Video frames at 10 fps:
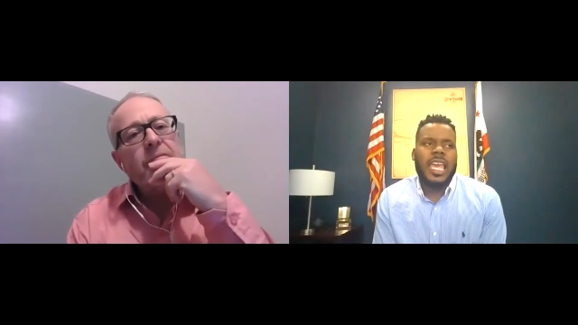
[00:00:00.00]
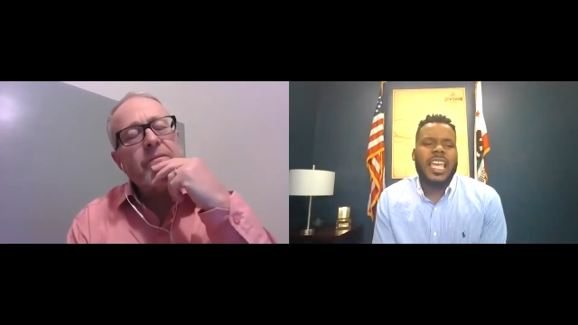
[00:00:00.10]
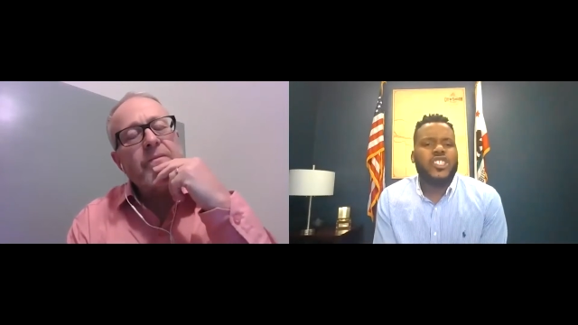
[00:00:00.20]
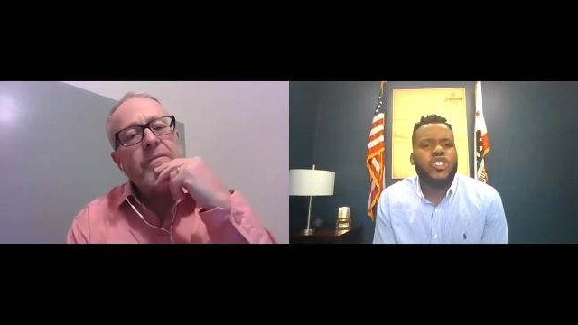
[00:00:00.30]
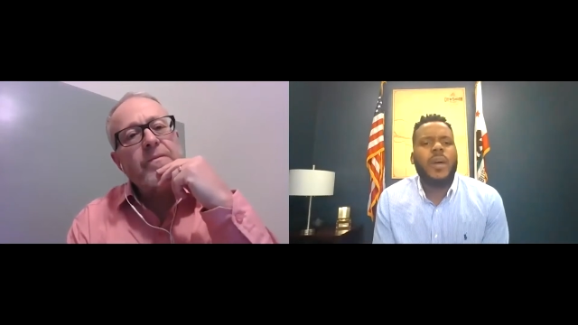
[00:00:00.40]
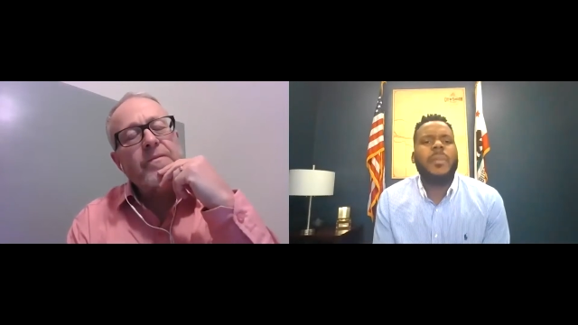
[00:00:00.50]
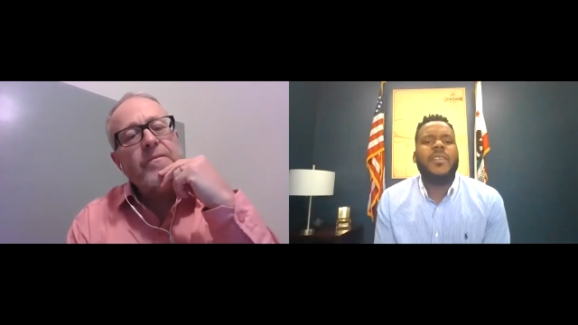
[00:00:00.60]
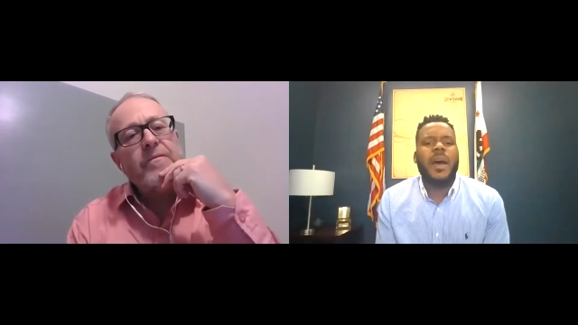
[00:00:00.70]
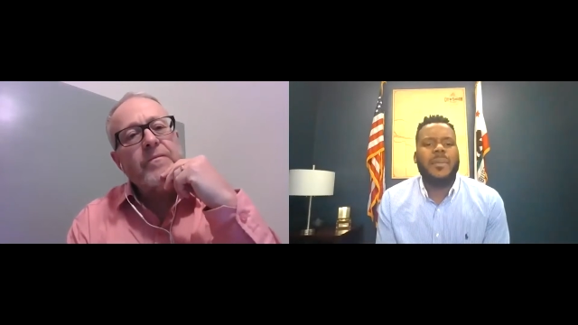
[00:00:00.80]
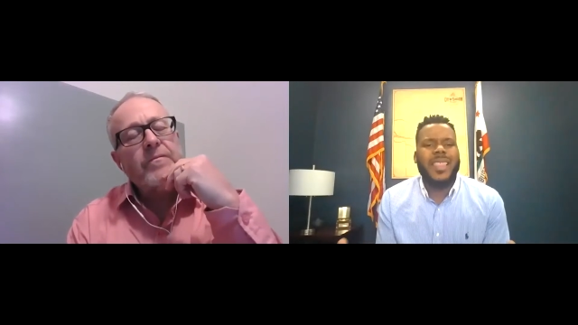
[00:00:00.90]
Speaker 1: issue. I
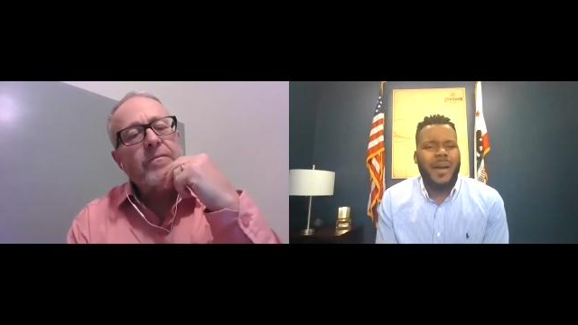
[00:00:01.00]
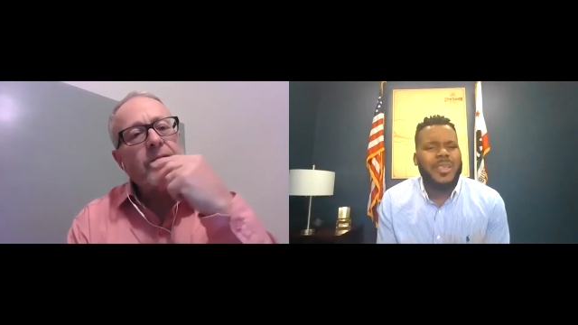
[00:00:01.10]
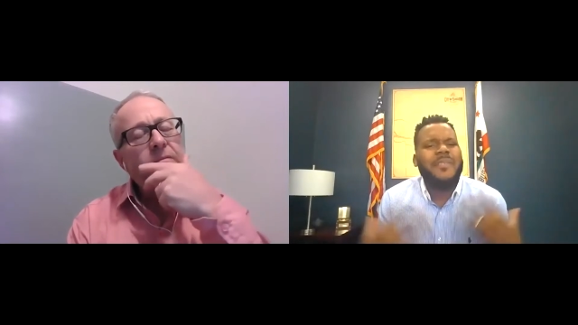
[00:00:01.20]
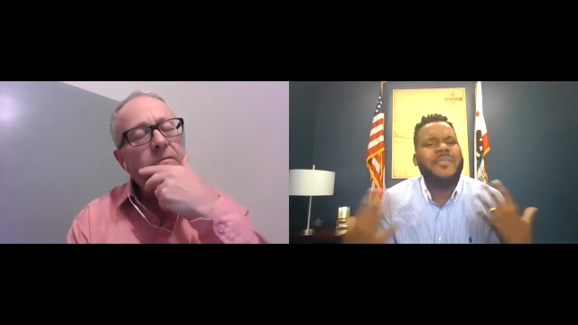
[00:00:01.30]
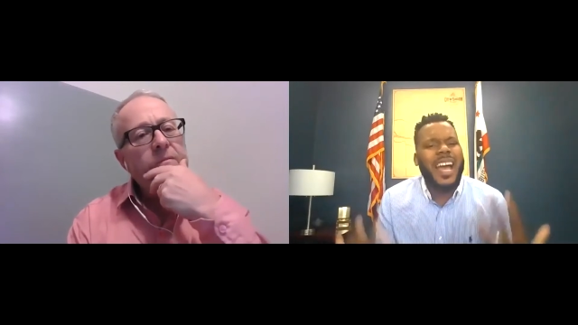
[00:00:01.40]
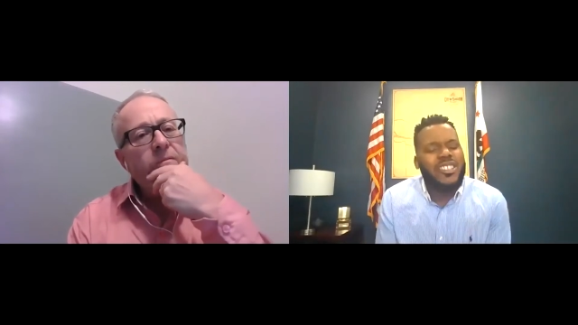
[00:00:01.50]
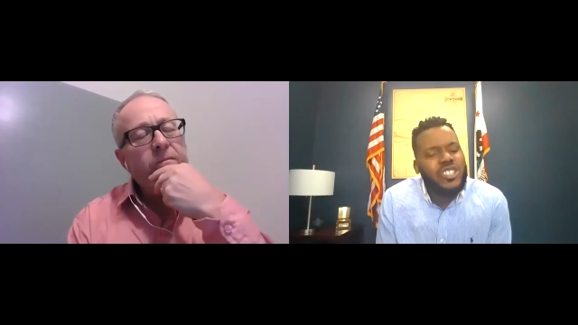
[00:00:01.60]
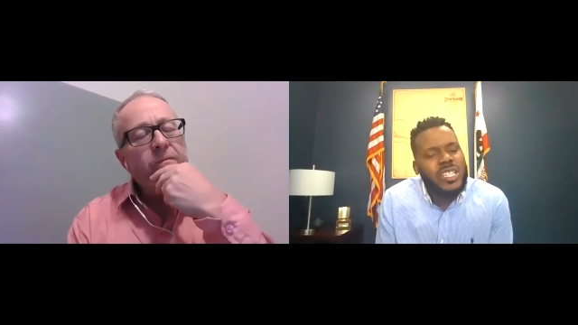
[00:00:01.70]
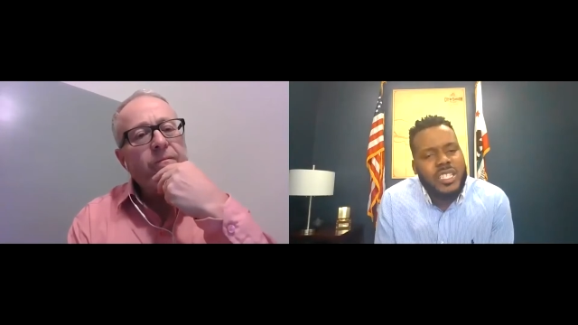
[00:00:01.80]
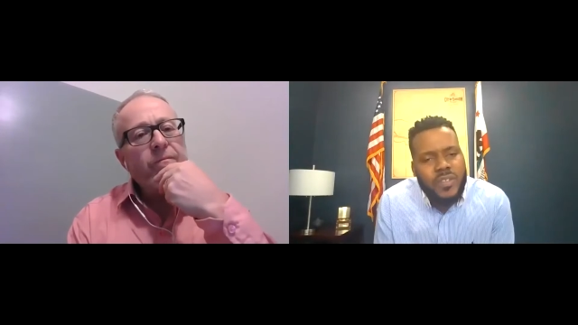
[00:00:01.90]
mean, I'm now an
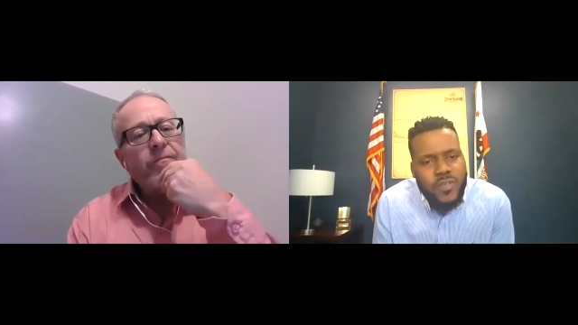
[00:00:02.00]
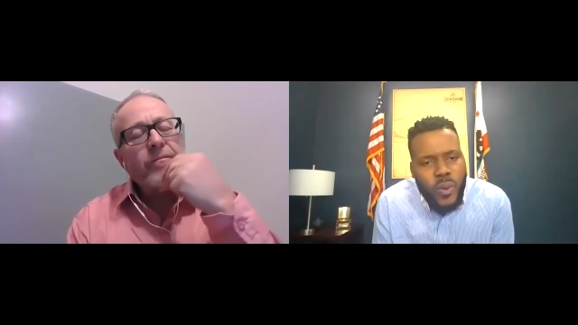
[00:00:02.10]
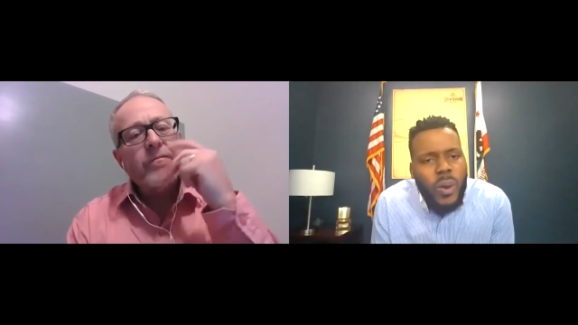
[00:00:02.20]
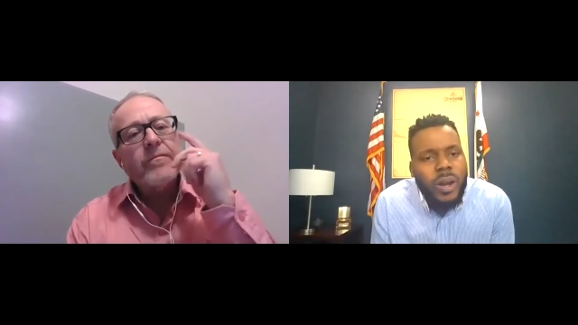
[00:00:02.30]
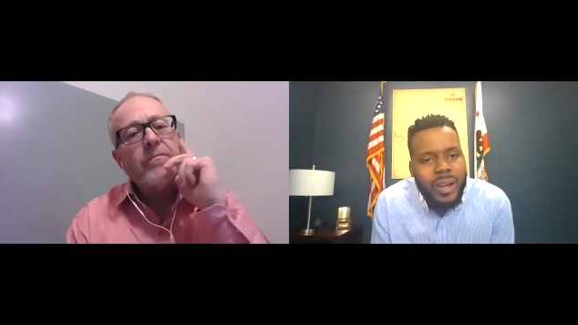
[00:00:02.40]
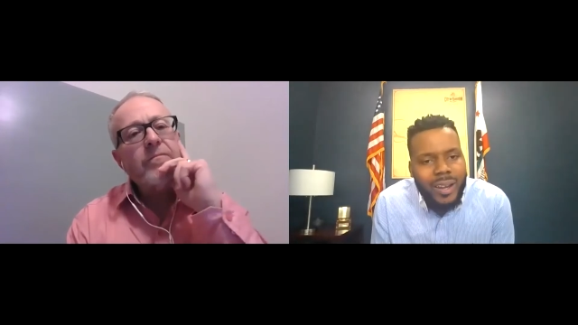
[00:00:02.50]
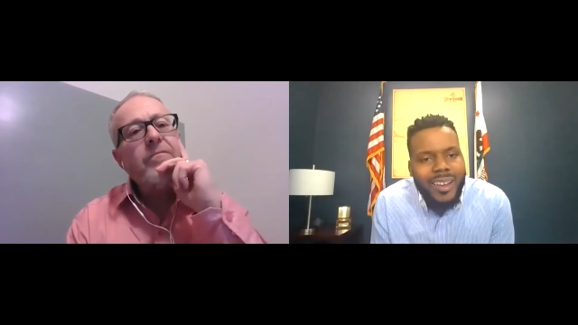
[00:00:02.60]
evangelist for